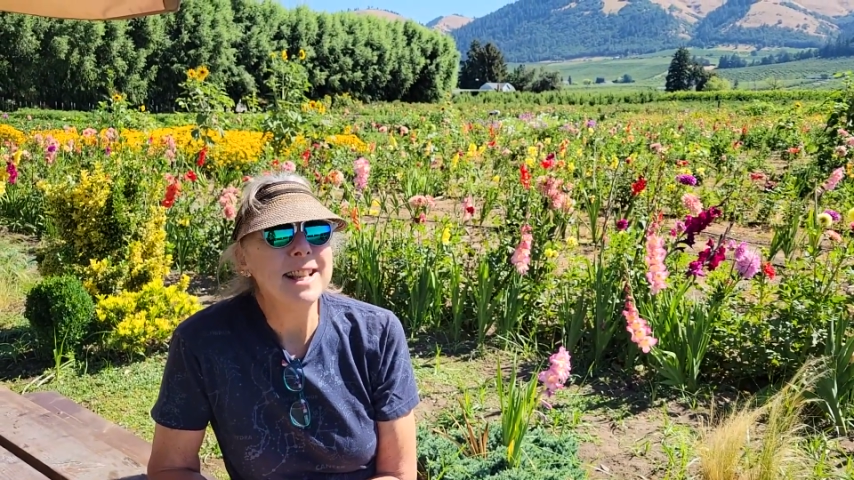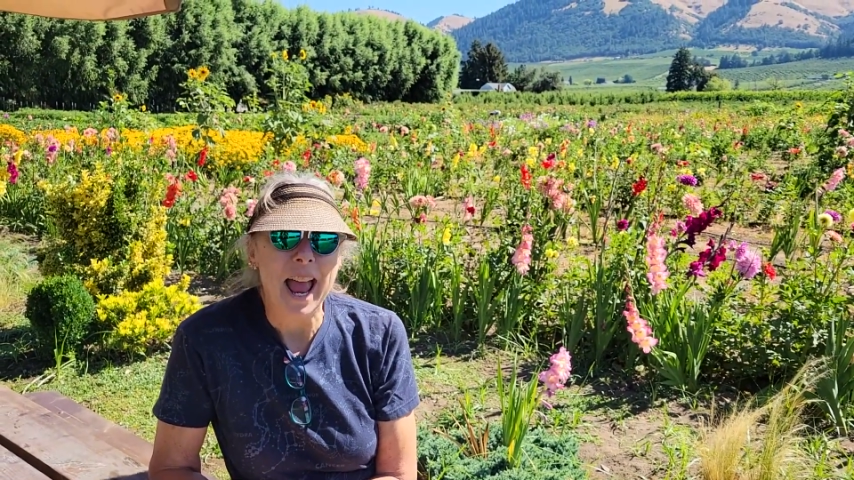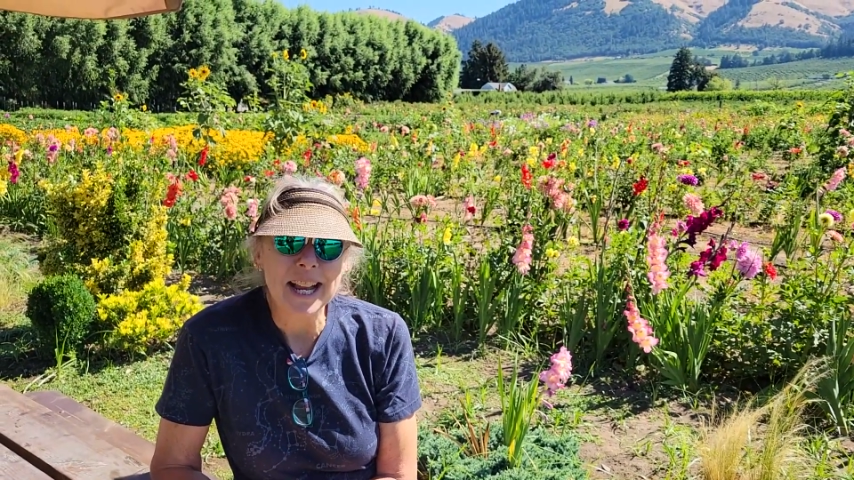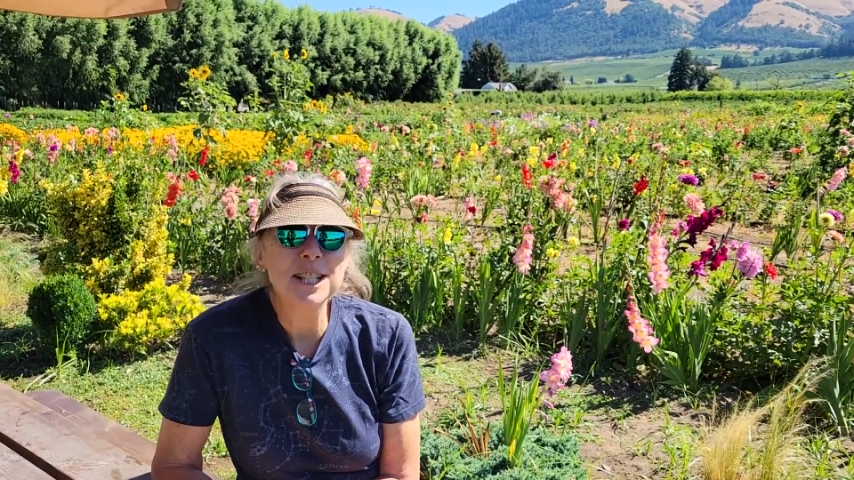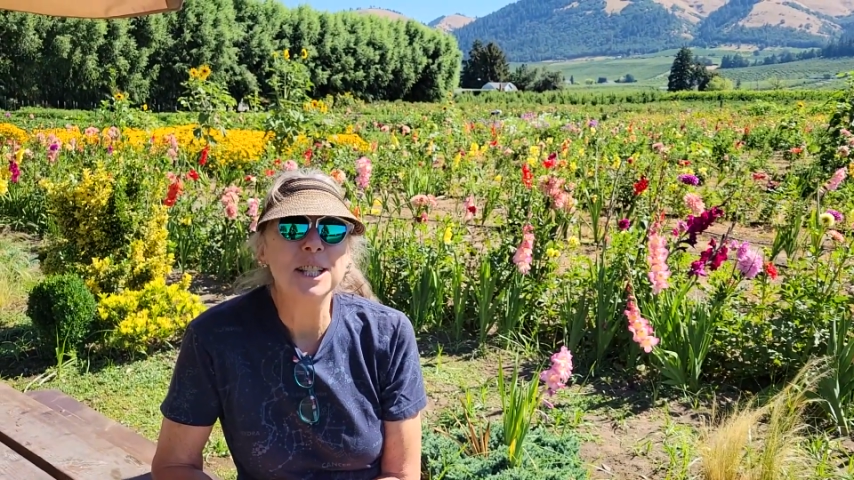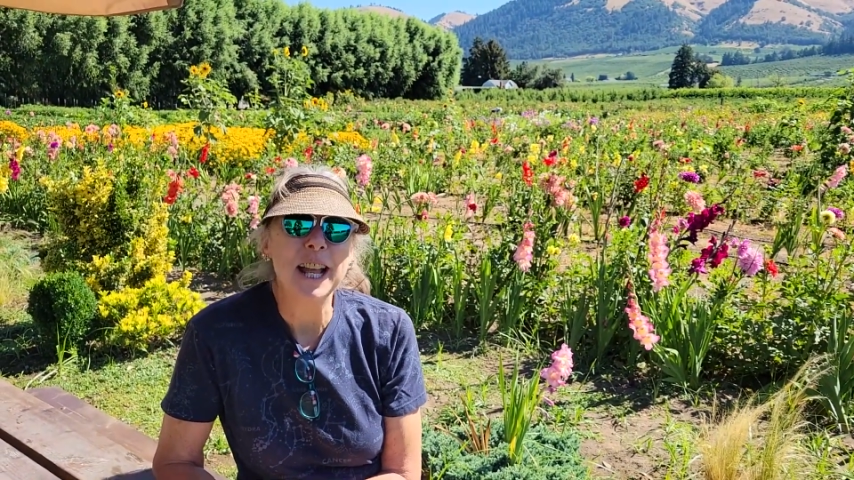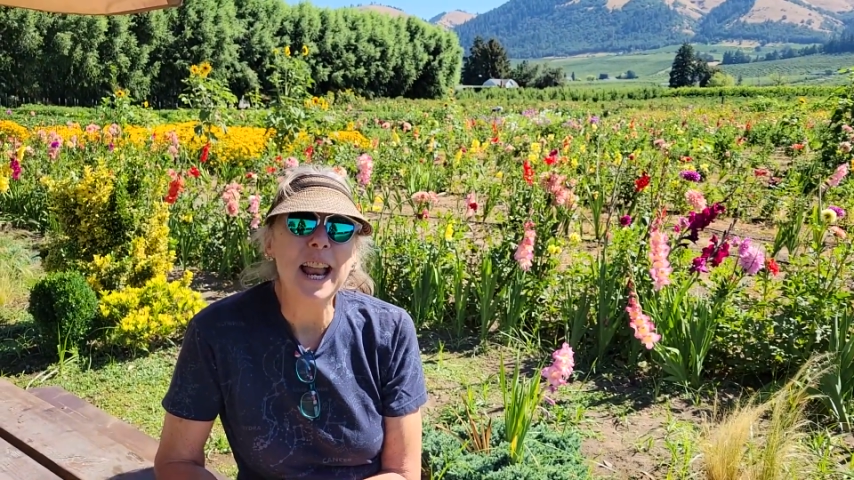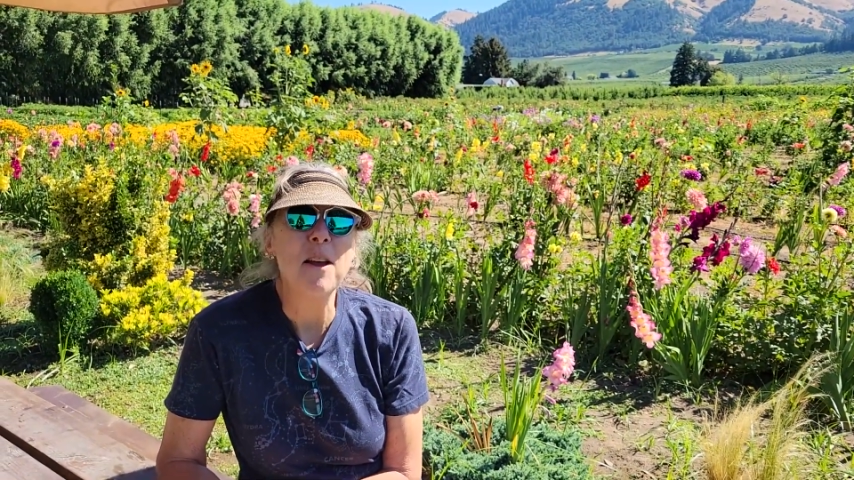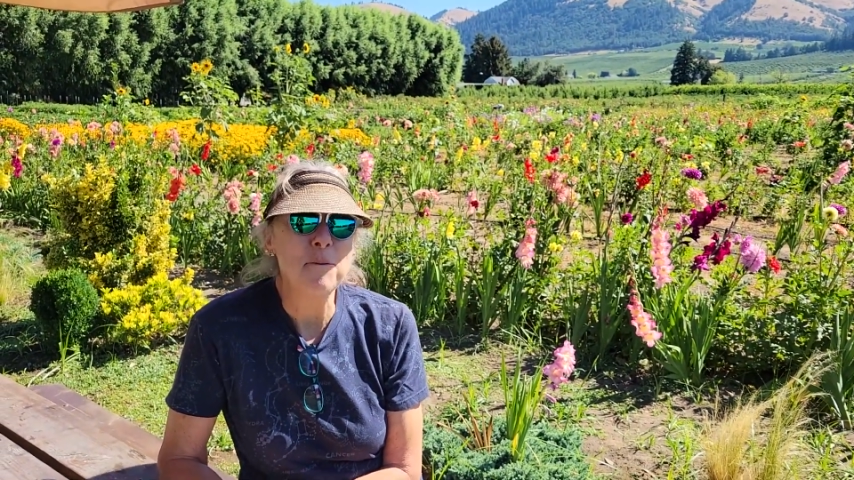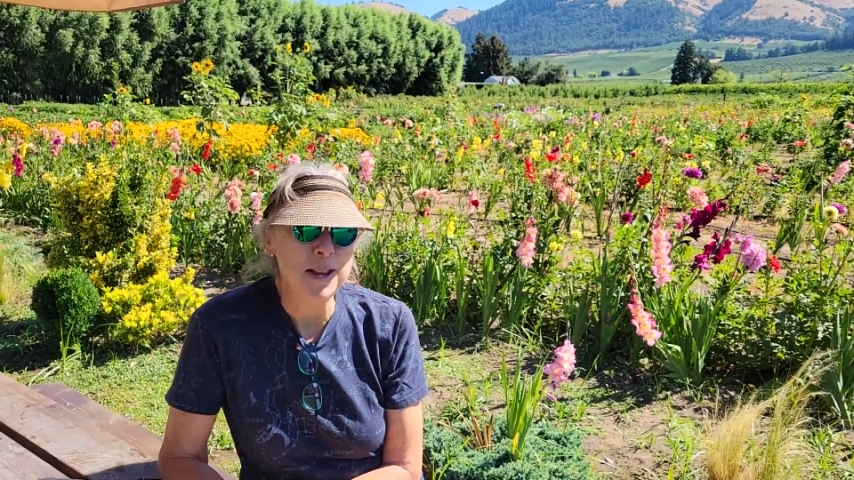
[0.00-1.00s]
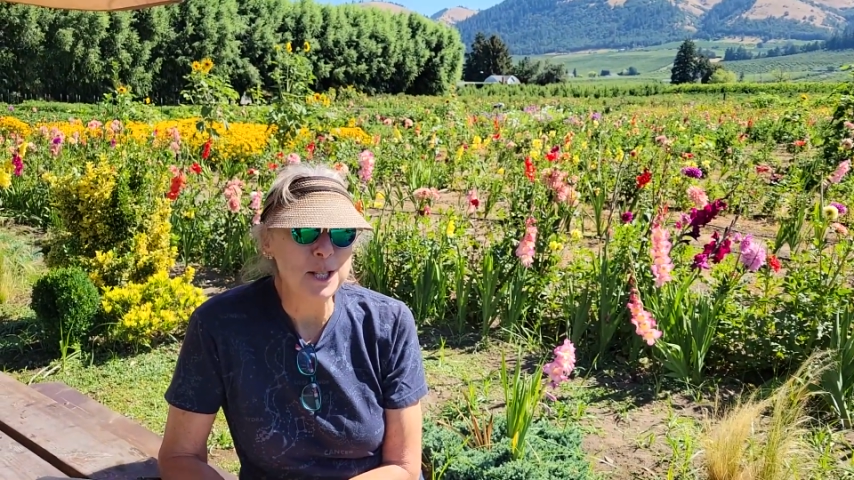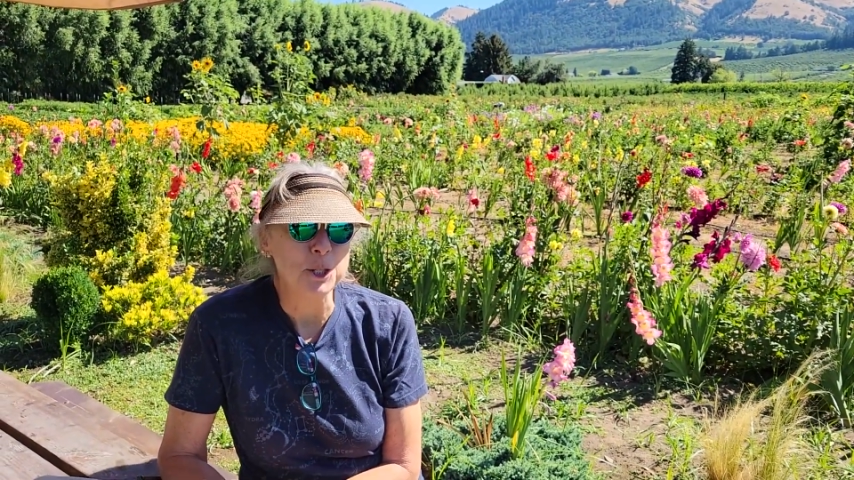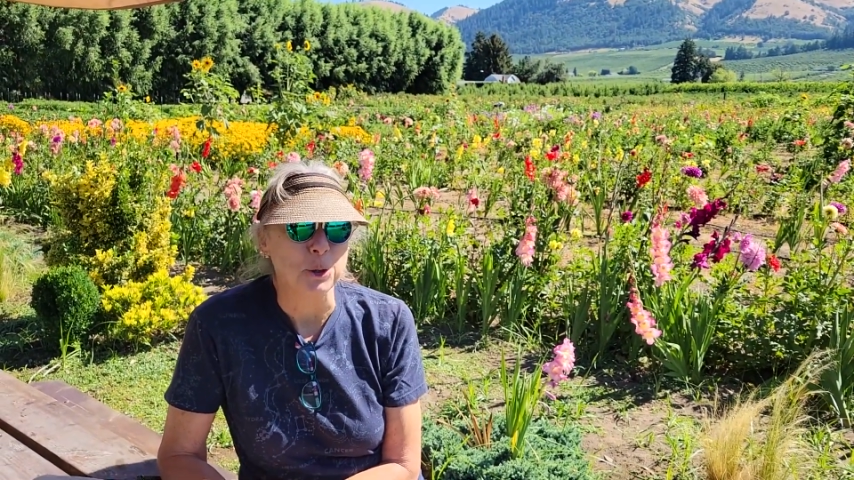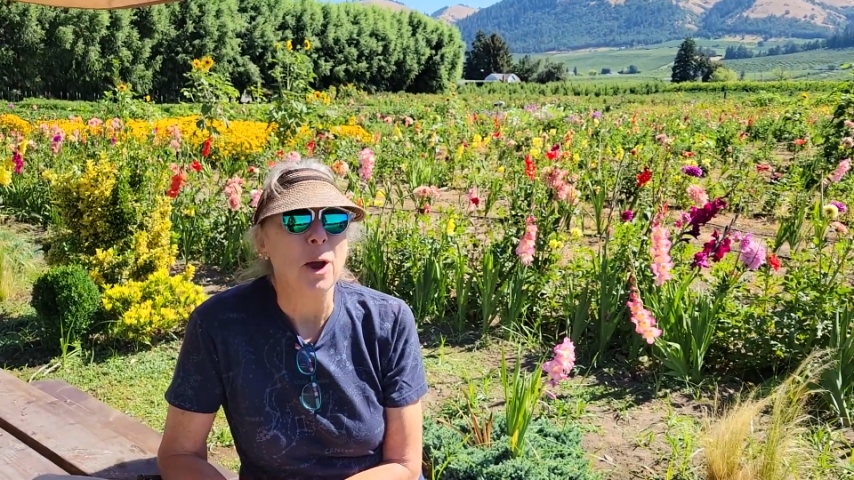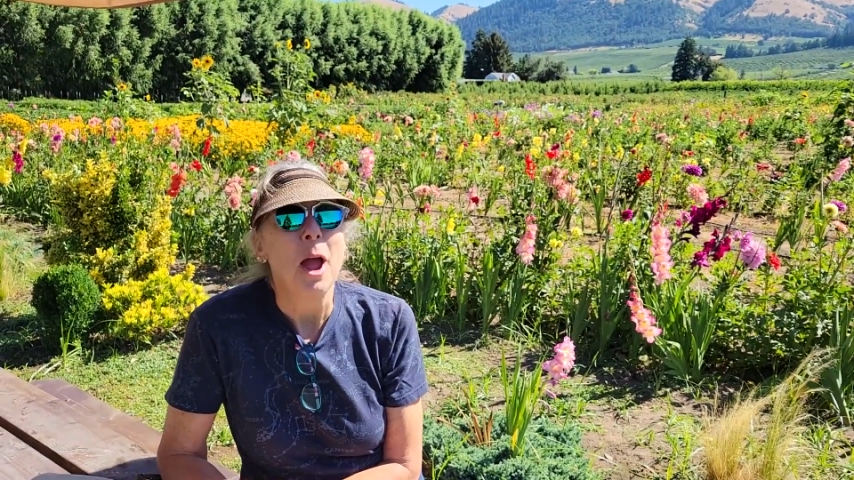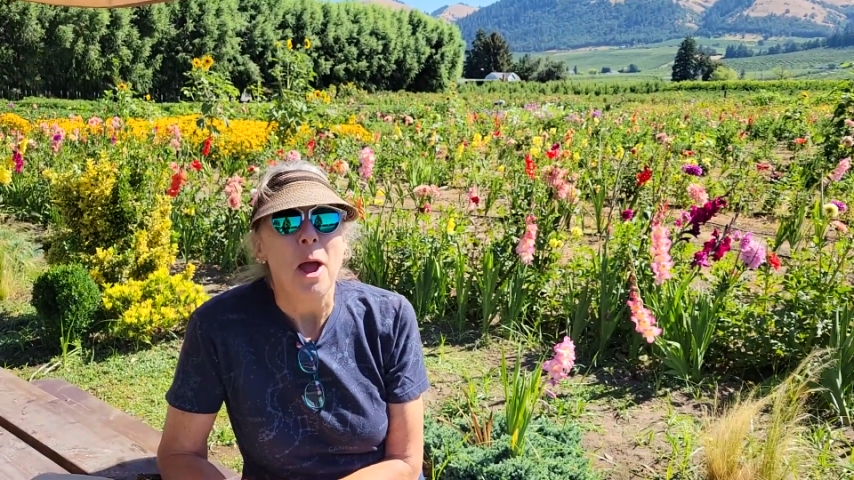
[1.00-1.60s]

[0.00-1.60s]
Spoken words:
excellent adventure,